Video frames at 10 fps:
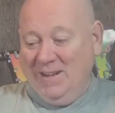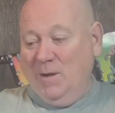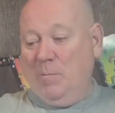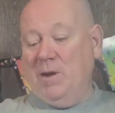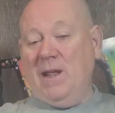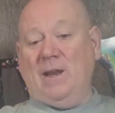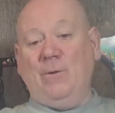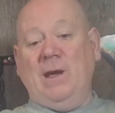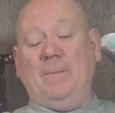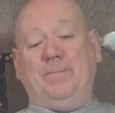but
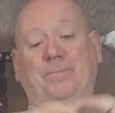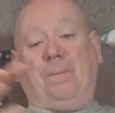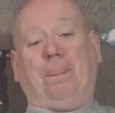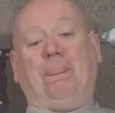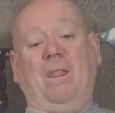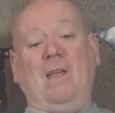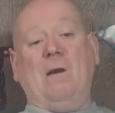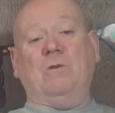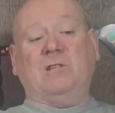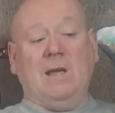anyway, that
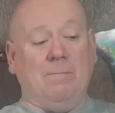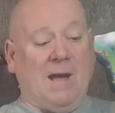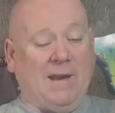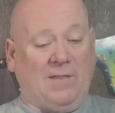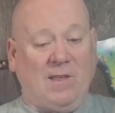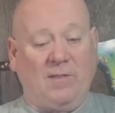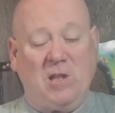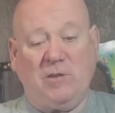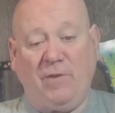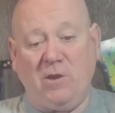was it, man. I think
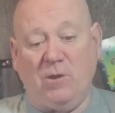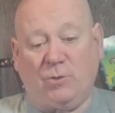these videos